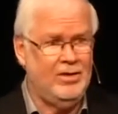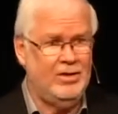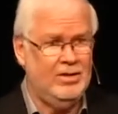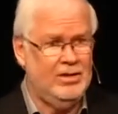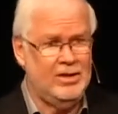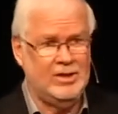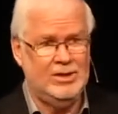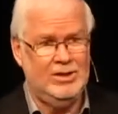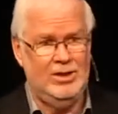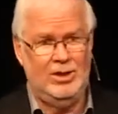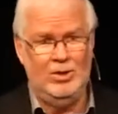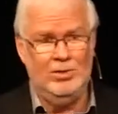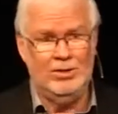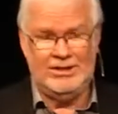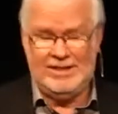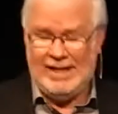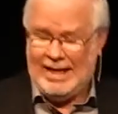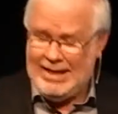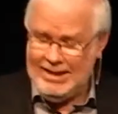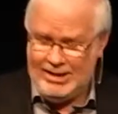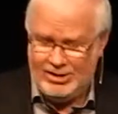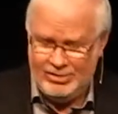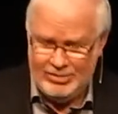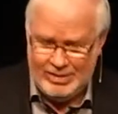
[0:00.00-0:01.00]
There's no
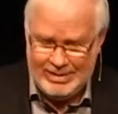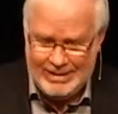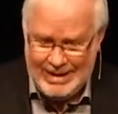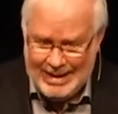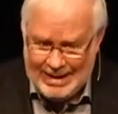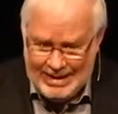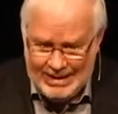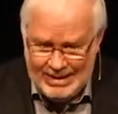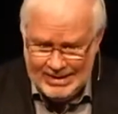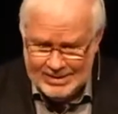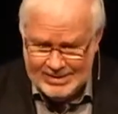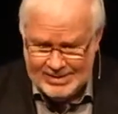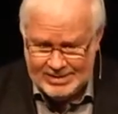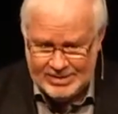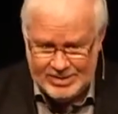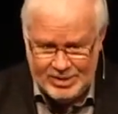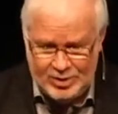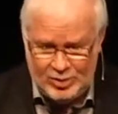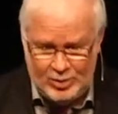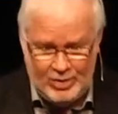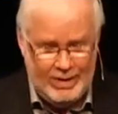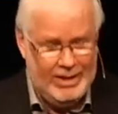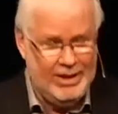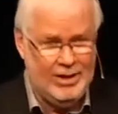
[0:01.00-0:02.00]
psychoanalysis
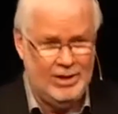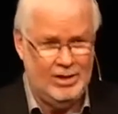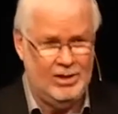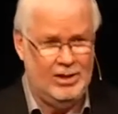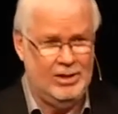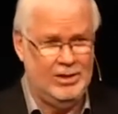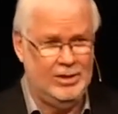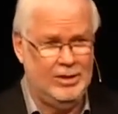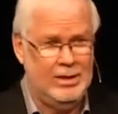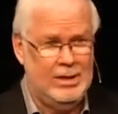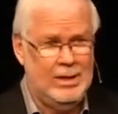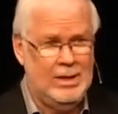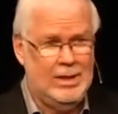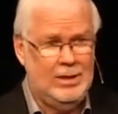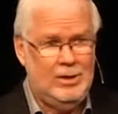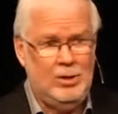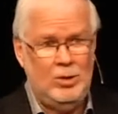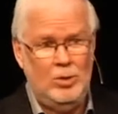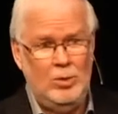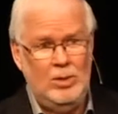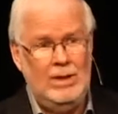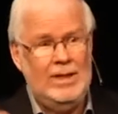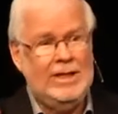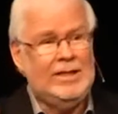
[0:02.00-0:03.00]
going on,
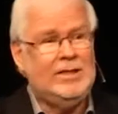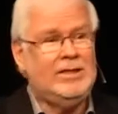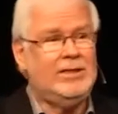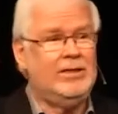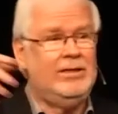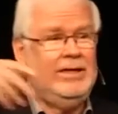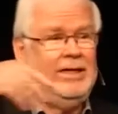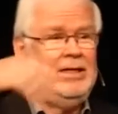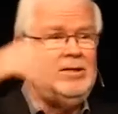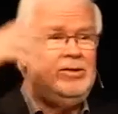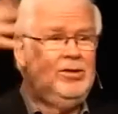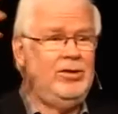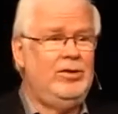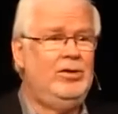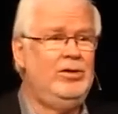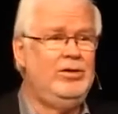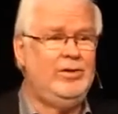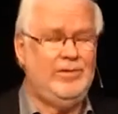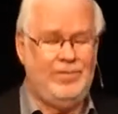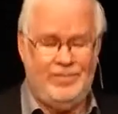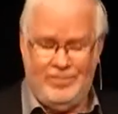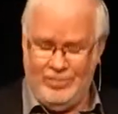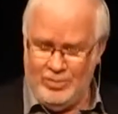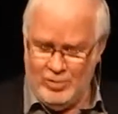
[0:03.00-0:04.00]
no literary tour
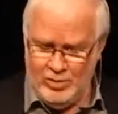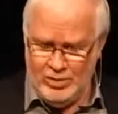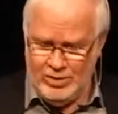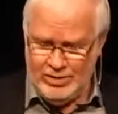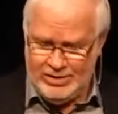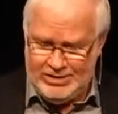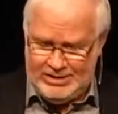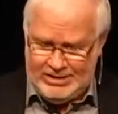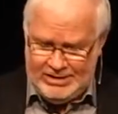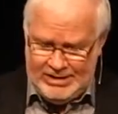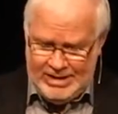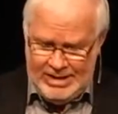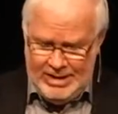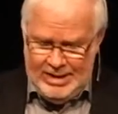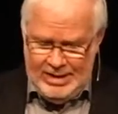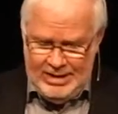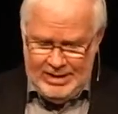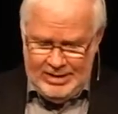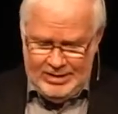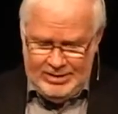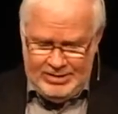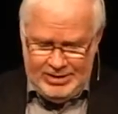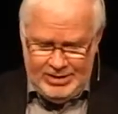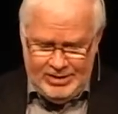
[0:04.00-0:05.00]
de force,
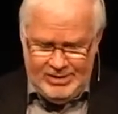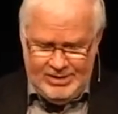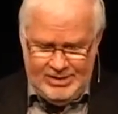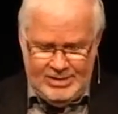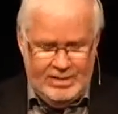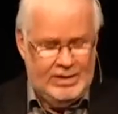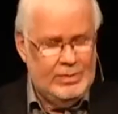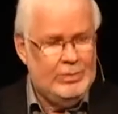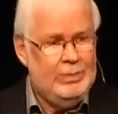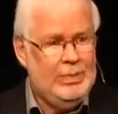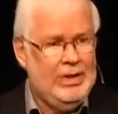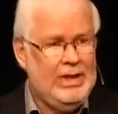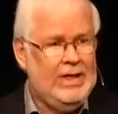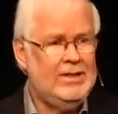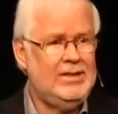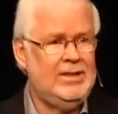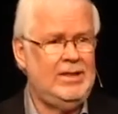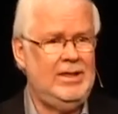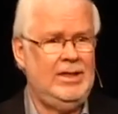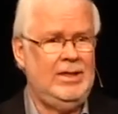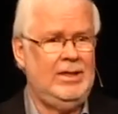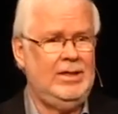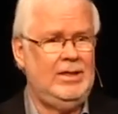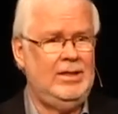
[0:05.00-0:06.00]
just the
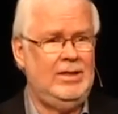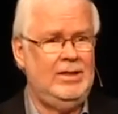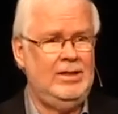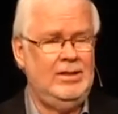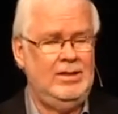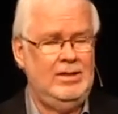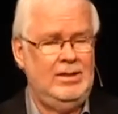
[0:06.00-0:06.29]
basic,